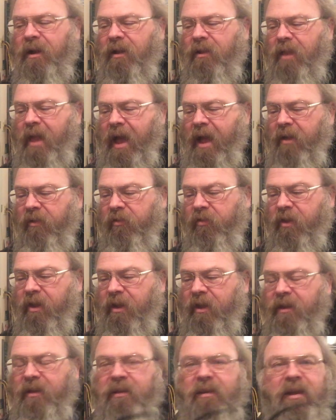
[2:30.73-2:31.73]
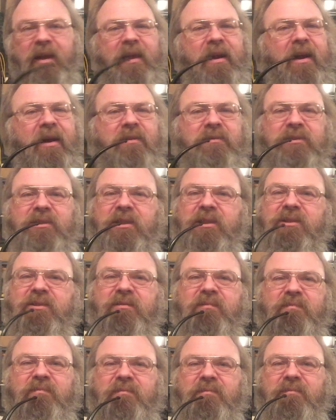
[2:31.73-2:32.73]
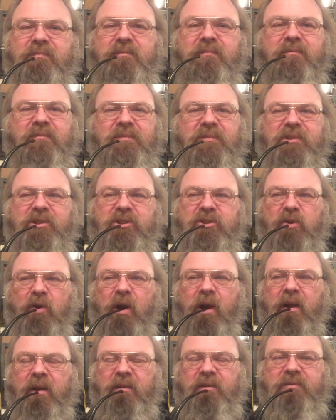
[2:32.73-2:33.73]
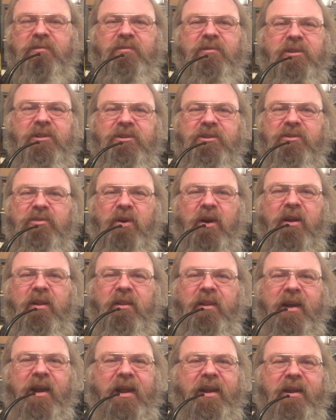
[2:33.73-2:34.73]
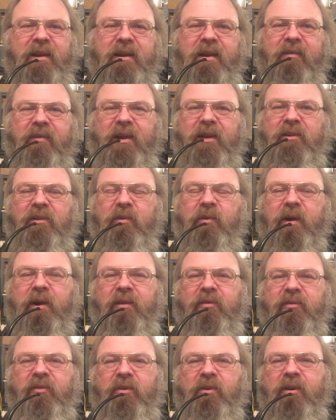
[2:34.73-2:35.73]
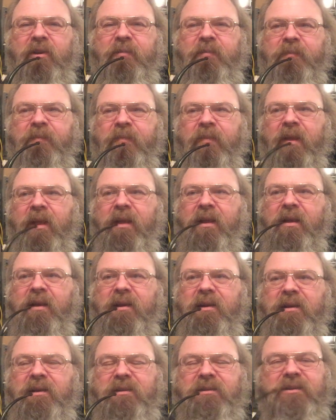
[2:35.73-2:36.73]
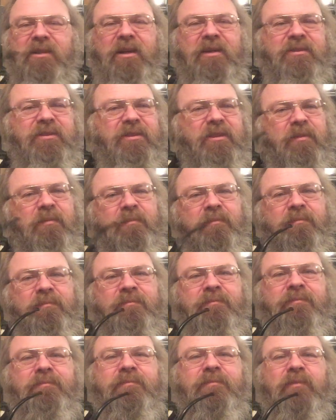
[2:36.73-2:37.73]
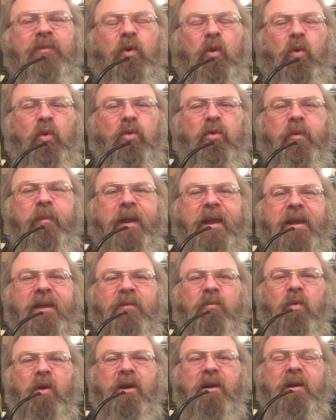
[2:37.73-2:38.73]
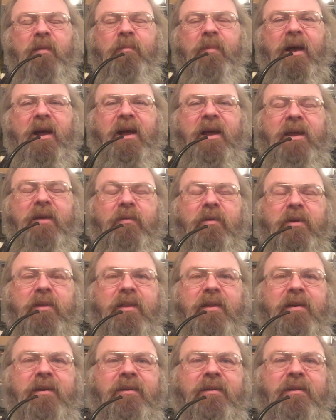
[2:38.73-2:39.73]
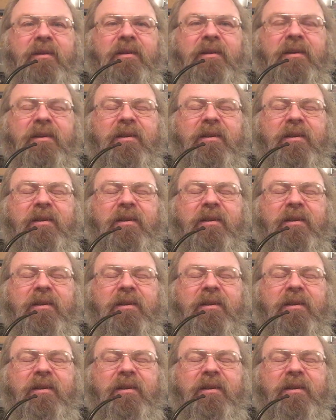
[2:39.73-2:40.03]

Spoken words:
Alaska, and I was just struggling. I didn't have any clue what I was doing. Saw some older man walking by with a